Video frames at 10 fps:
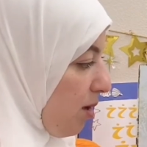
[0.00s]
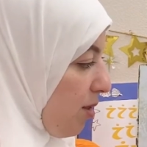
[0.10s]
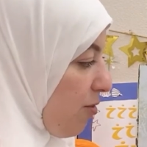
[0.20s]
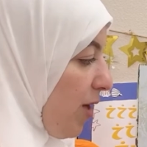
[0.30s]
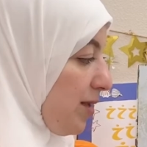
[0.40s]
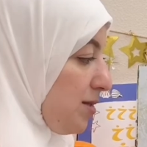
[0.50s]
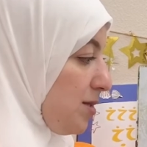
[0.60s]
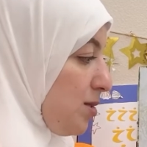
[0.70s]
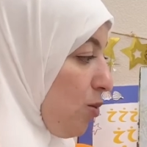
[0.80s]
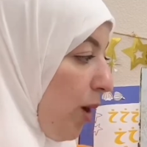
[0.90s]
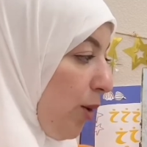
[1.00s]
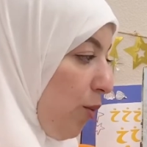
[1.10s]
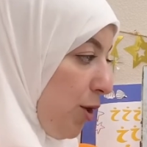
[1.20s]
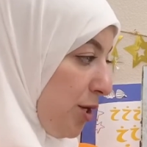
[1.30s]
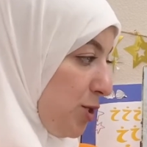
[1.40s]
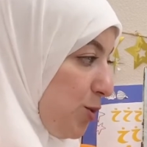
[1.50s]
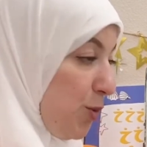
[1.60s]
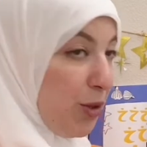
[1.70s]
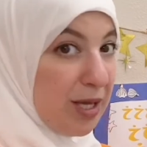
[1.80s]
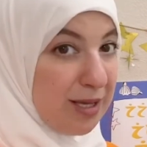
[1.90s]
That's the way it works
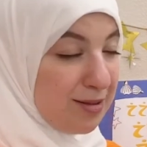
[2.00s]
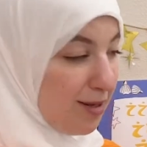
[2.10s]
with the kissing